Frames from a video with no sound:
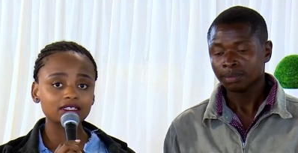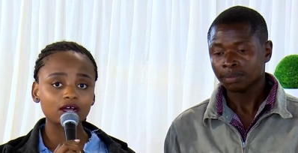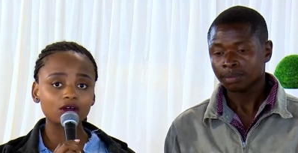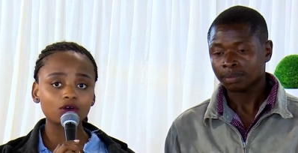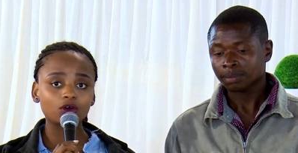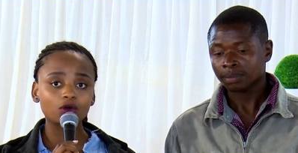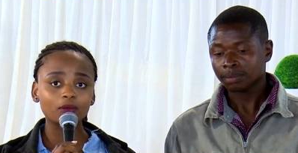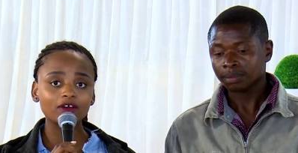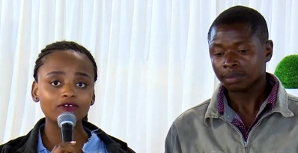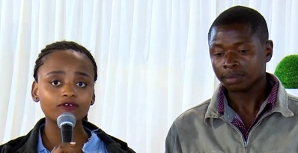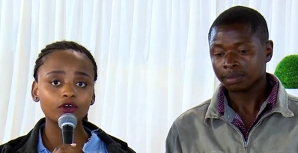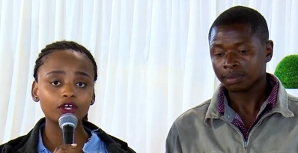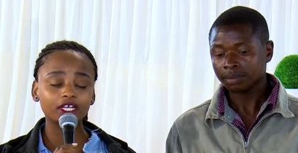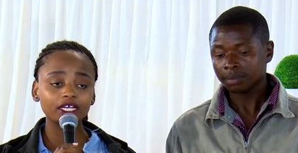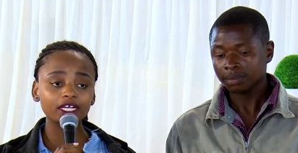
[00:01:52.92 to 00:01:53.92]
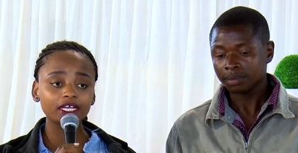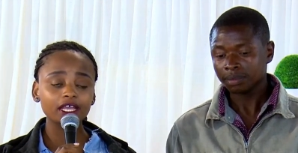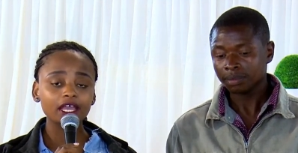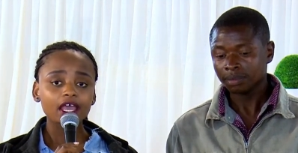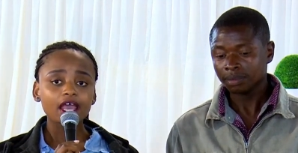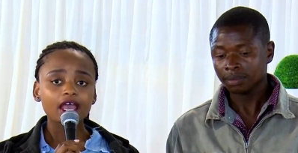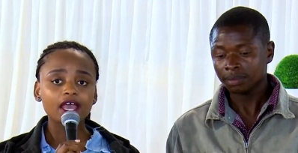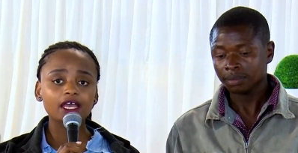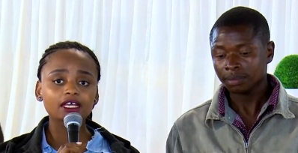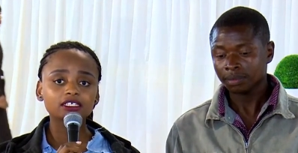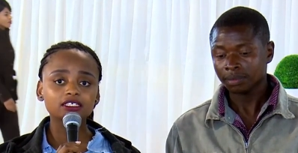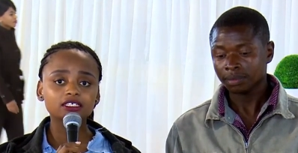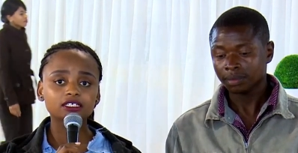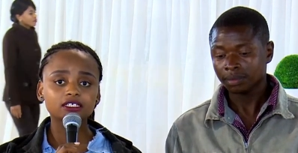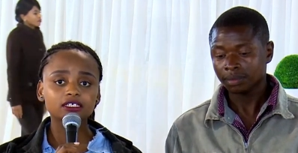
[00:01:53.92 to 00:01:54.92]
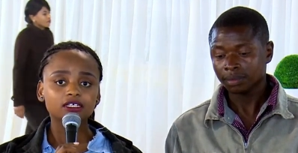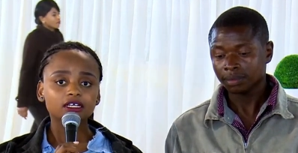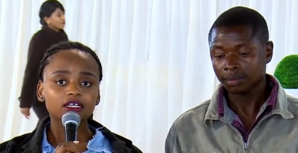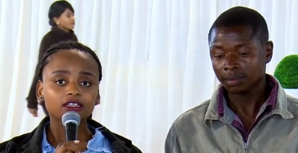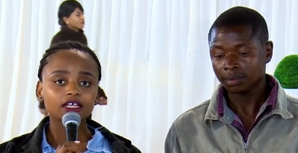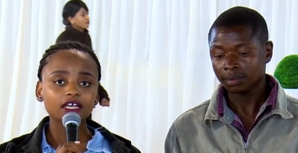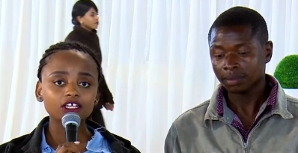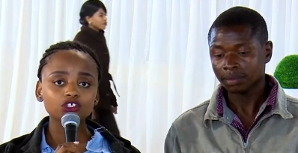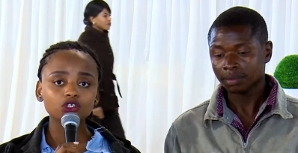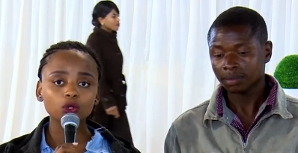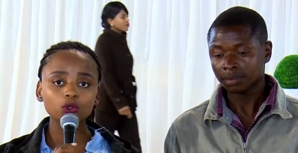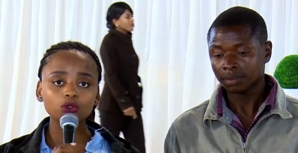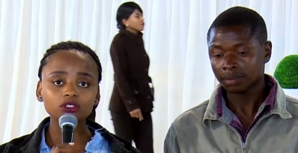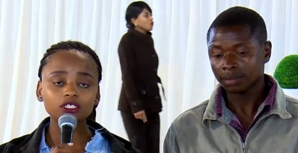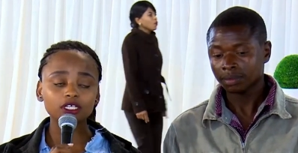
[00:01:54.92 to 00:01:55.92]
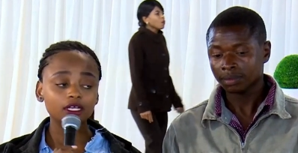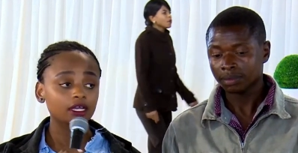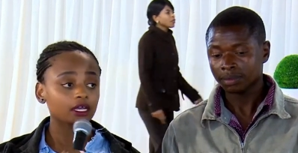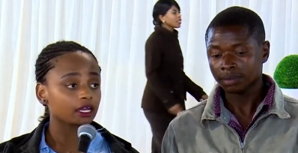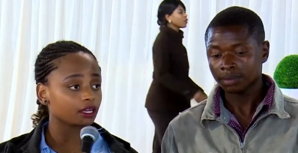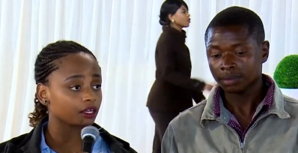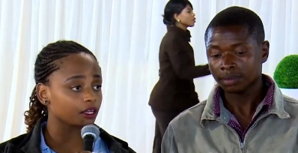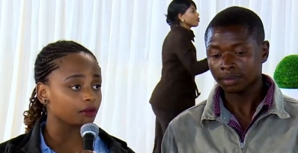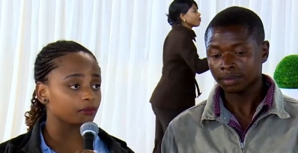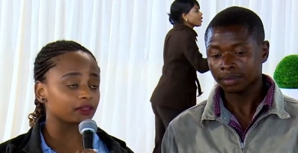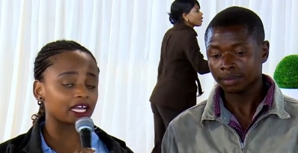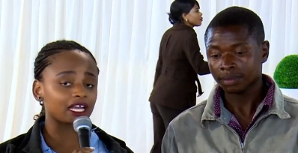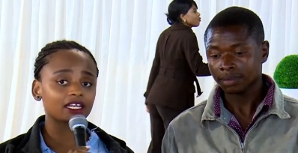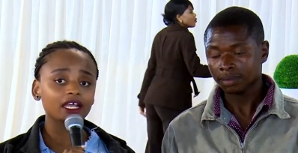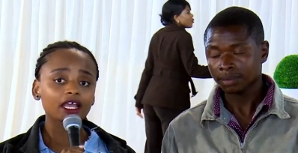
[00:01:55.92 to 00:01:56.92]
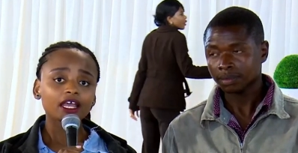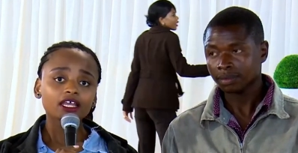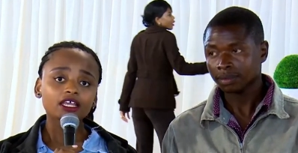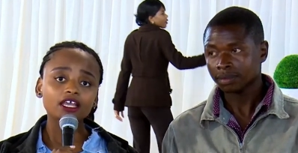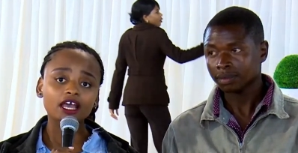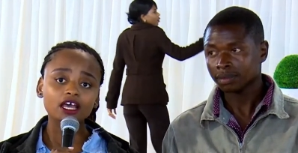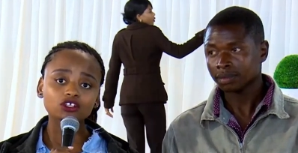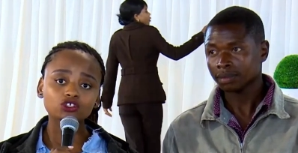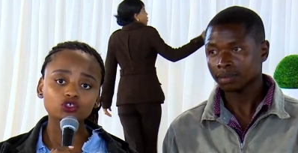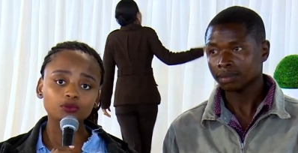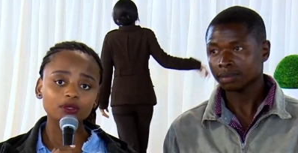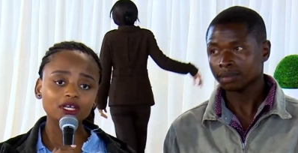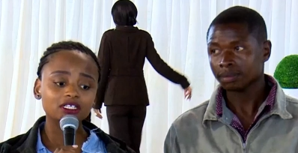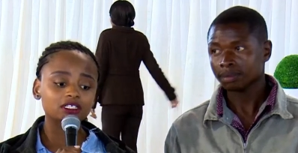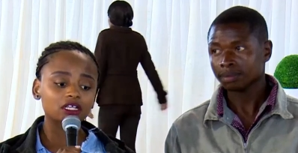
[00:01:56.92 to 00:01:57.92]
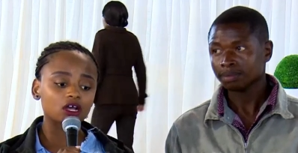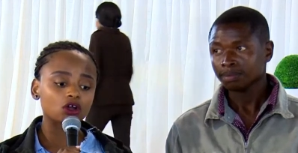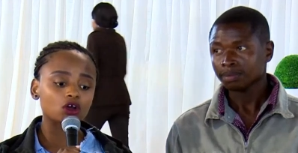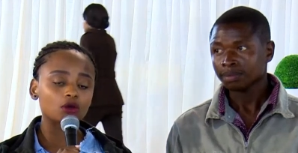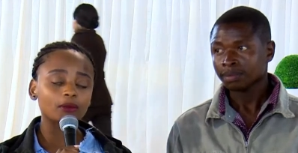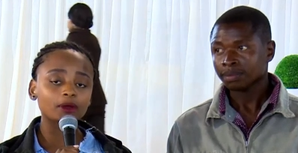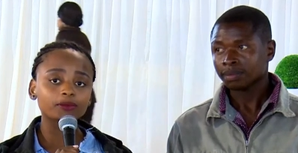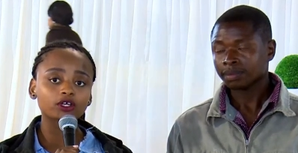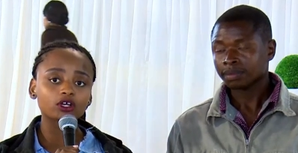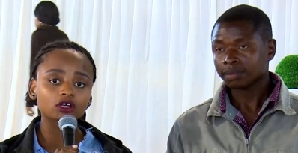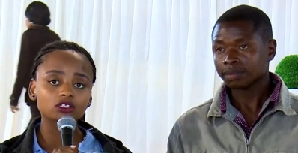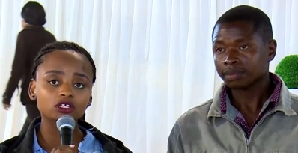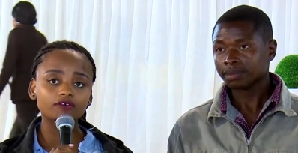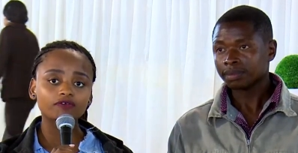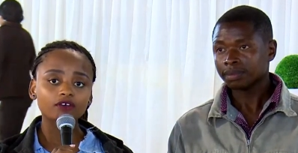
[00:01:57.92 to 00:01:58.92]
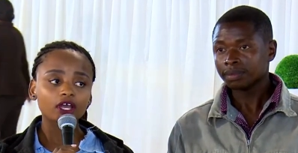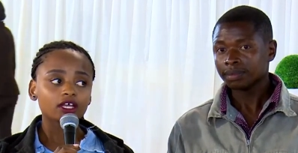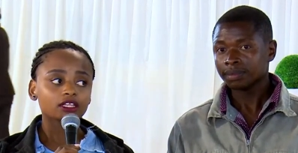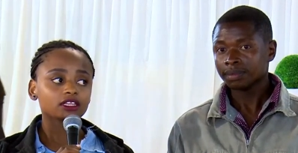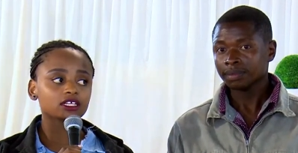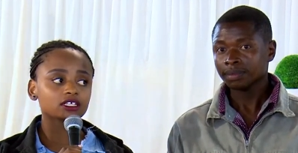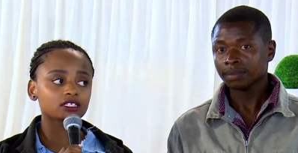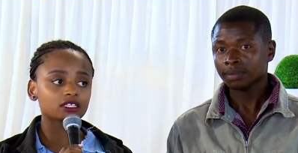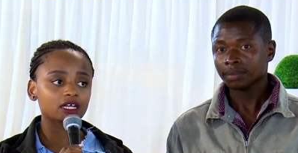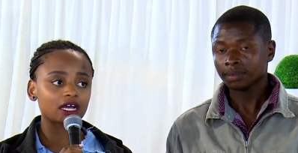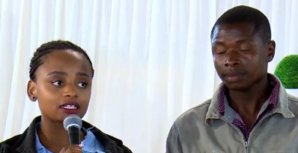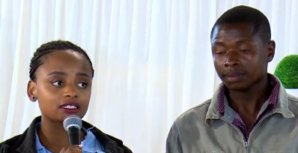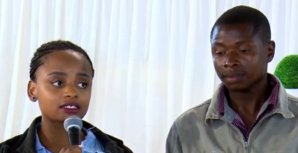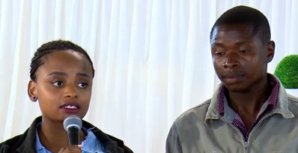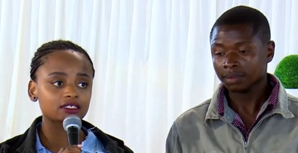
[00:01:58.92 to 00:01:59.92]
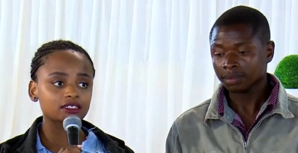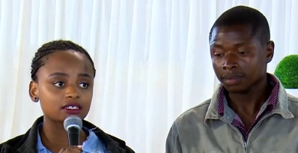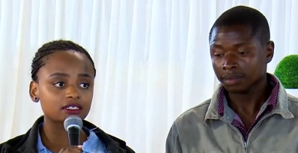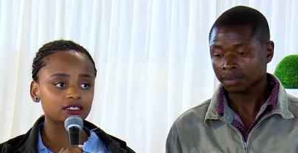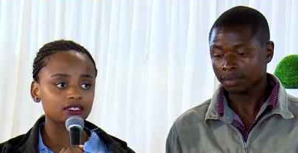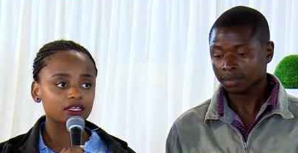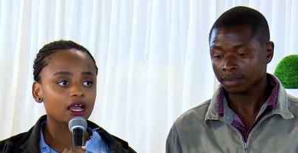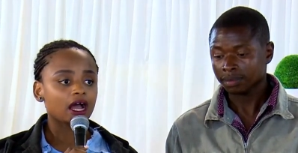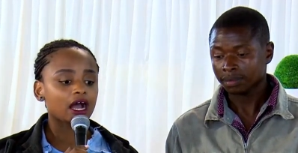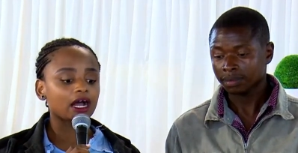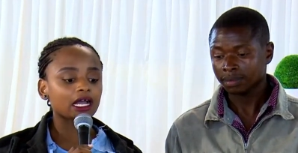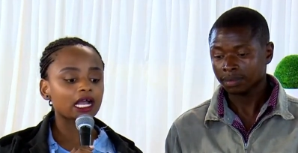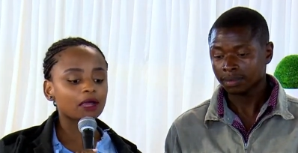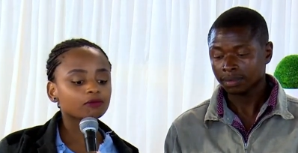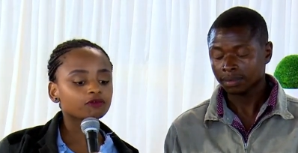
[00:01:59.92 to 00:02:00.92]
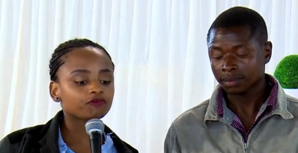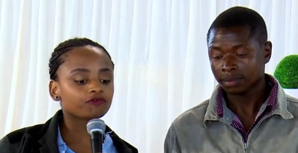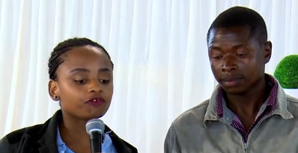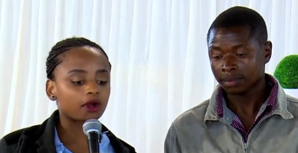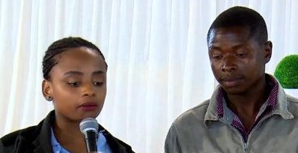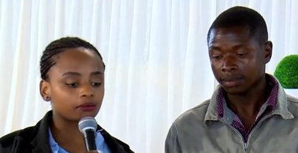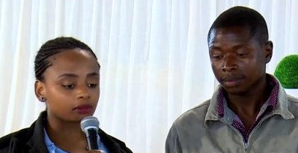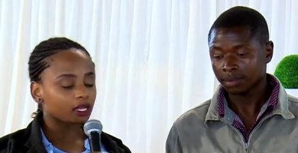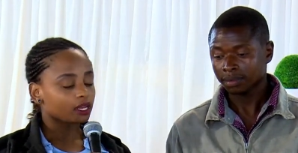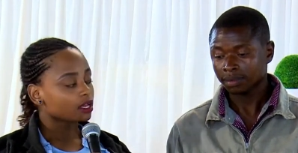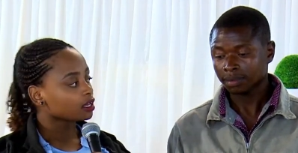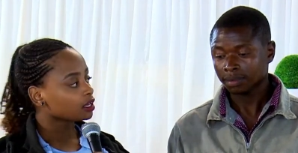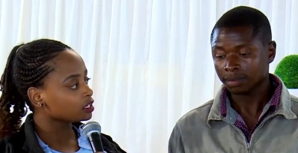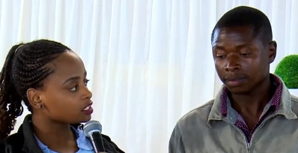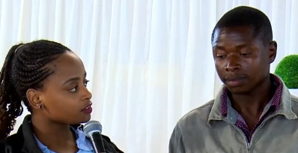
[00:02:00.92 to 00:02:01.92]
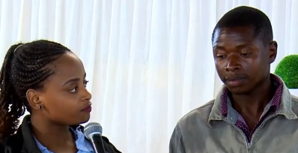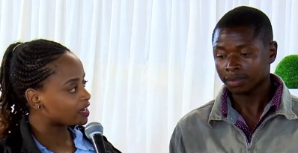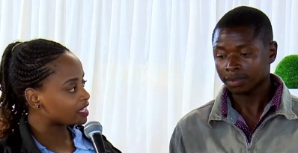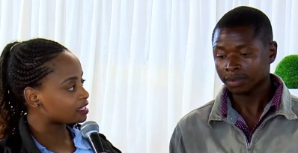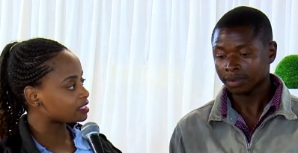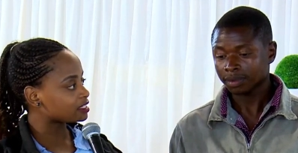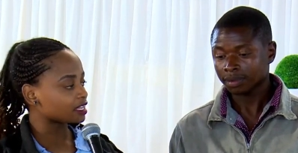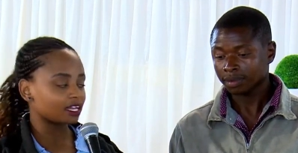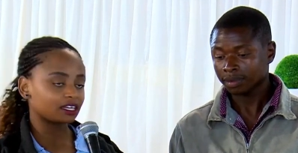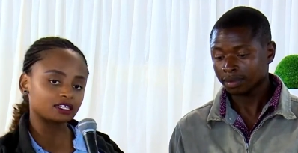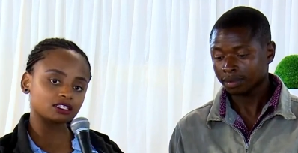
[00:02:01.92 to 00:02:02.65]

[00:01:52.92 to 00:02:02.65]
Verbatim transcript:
Speaker 1: Sangoma for healing, and they told him that he has to be a Sangoma because of this ancestors are coming from his father's side,